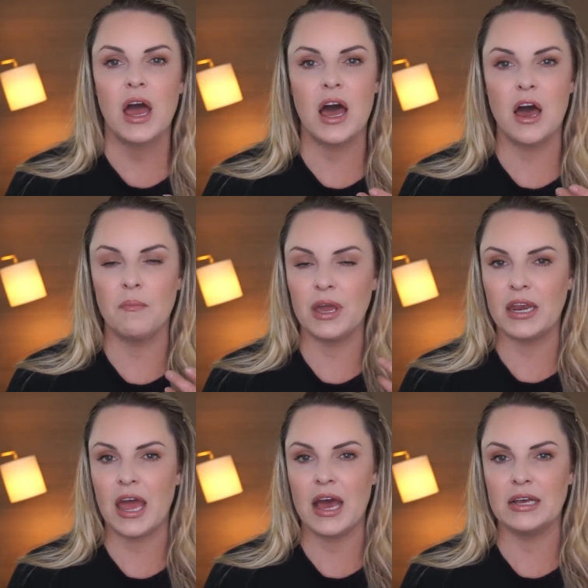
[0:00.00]
um,
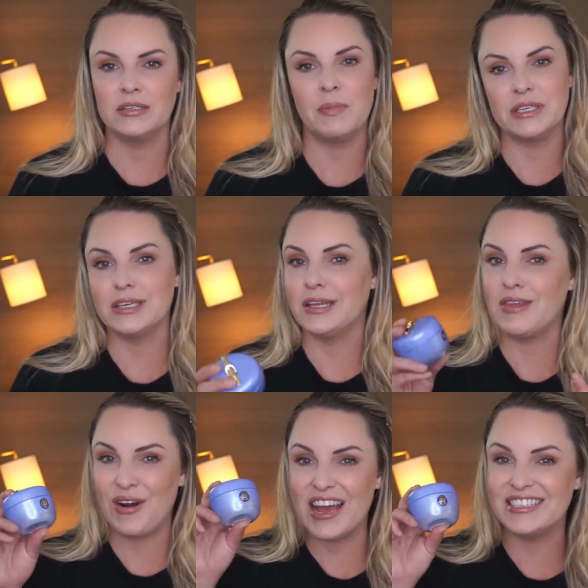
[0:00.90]
it has basically
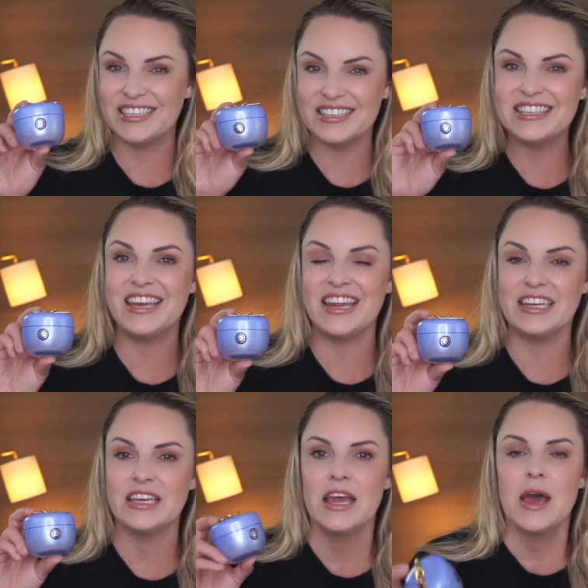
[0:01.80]
their essence in
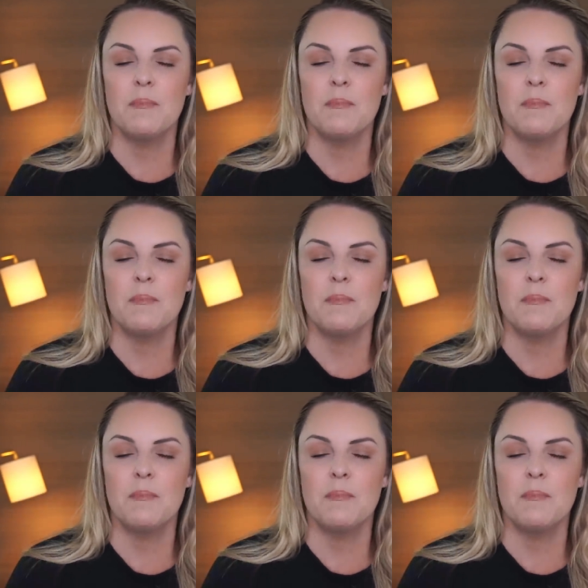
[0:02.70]
it